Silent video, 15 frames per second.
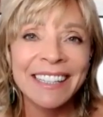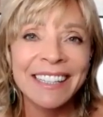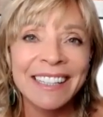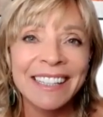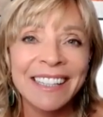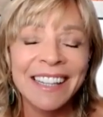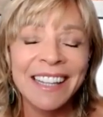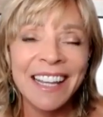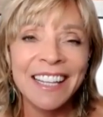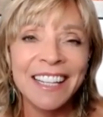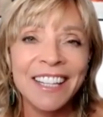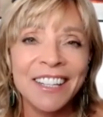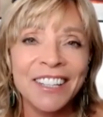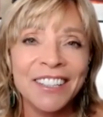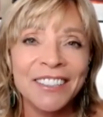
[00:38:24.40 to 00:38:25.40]

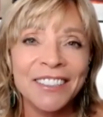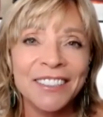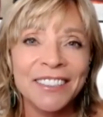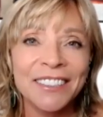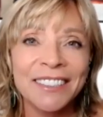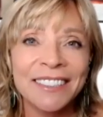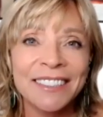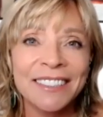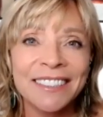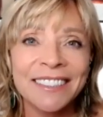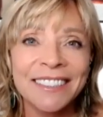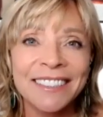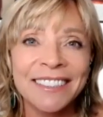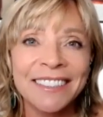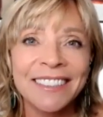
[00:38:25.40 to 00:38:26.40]

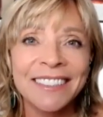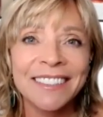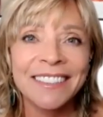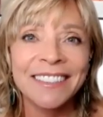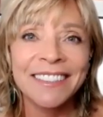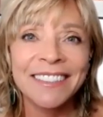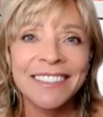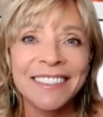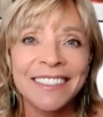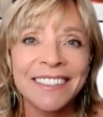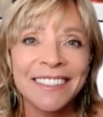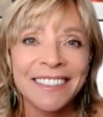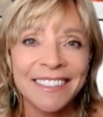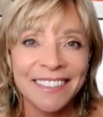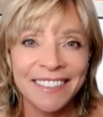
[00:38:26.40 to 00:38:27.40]

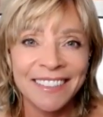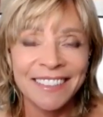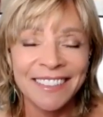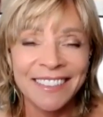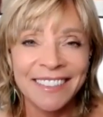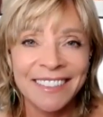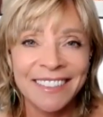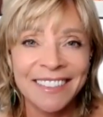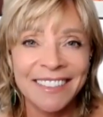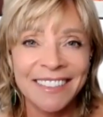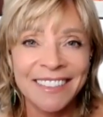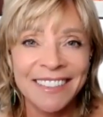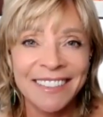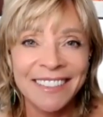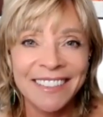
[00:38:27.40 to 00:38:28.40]

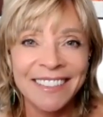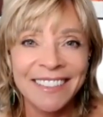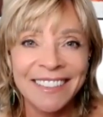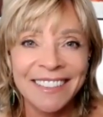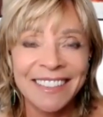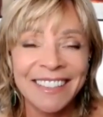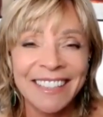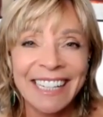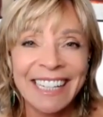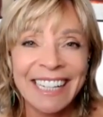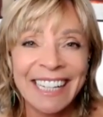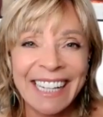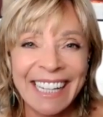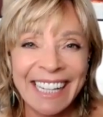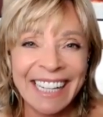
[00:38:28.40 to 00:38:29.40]

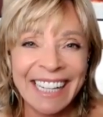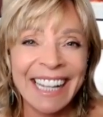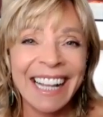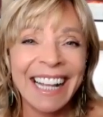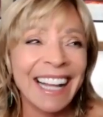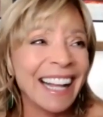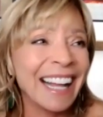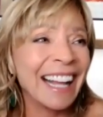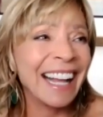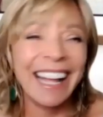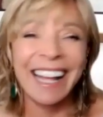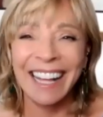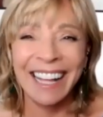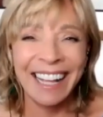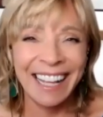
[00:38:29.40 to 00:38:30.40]

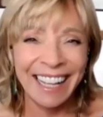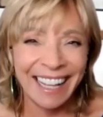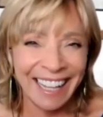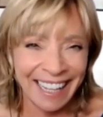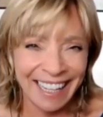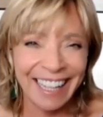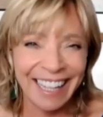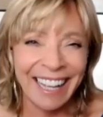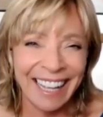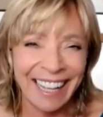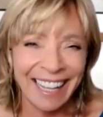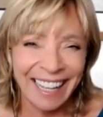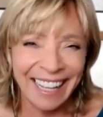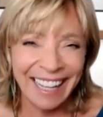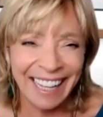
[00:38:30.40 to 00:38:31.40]

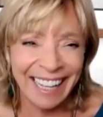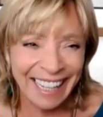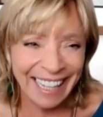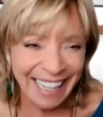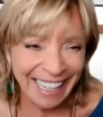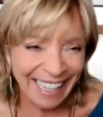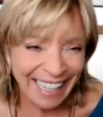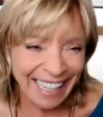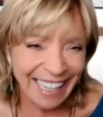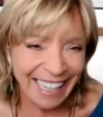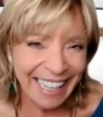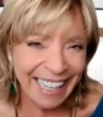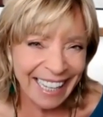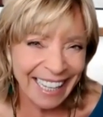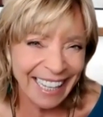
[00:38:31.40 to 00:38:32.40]
The person shown says nothing.